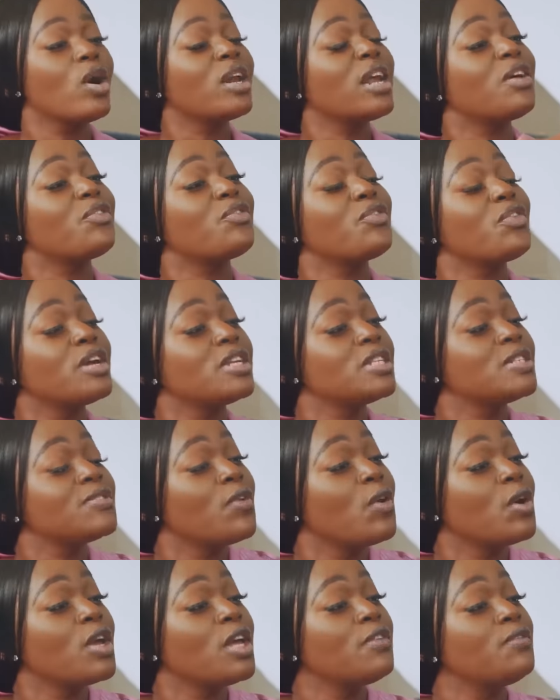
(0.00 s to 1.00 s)
What are friends
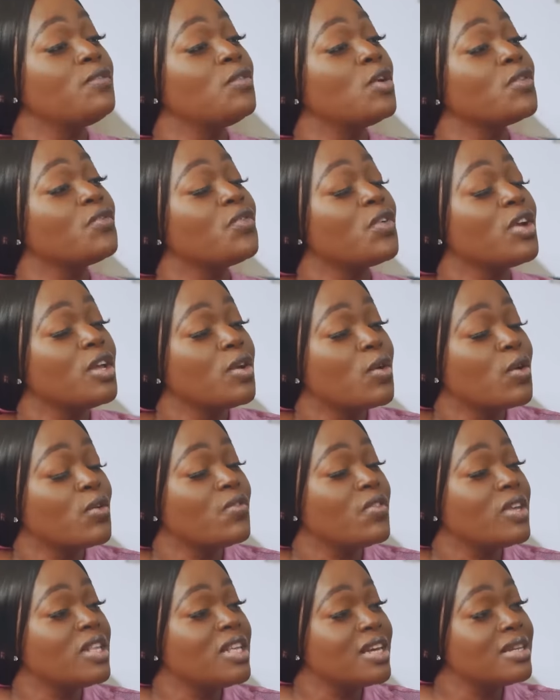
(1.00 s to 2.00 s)
for if not for
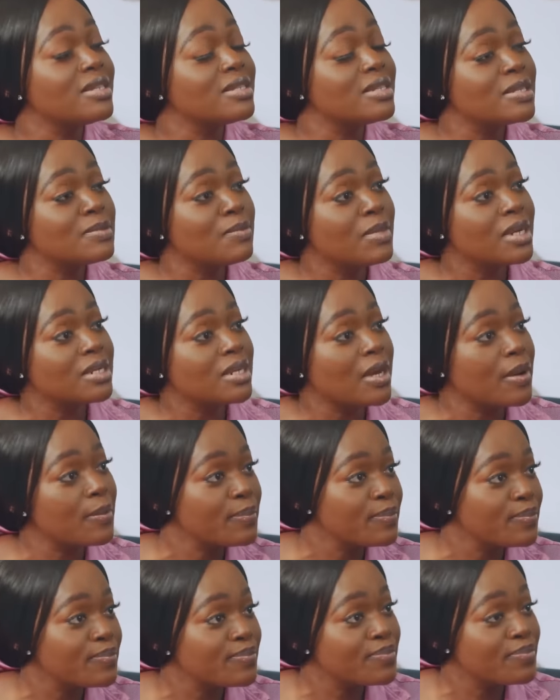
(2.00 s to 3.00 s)
inconveniences,
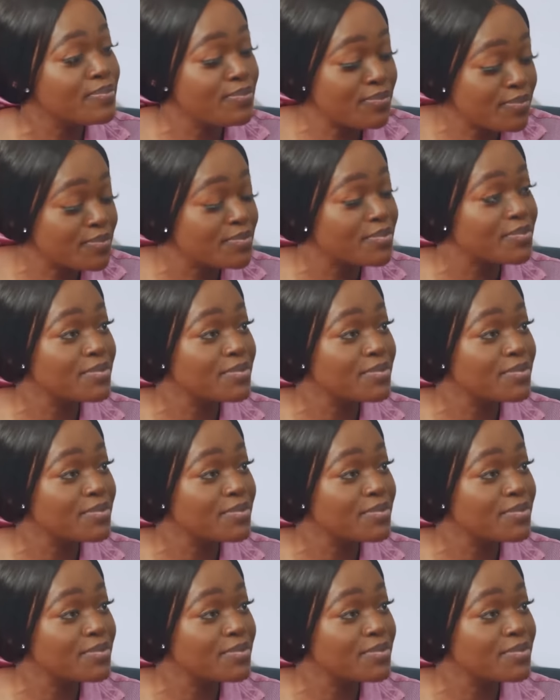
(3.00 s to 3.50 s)
madam? You'll